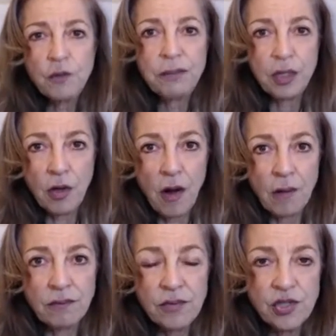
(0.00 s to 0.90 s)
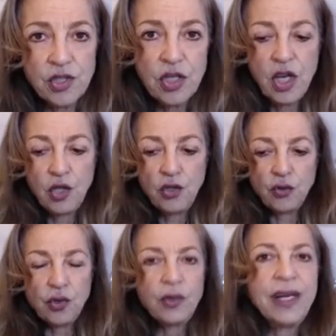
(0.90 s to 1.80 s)
becomes to
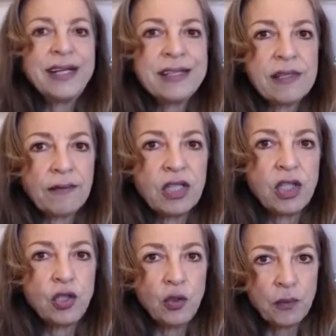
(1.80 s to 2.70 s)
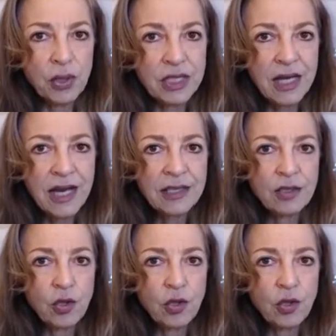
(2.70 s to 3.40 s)
create something to protect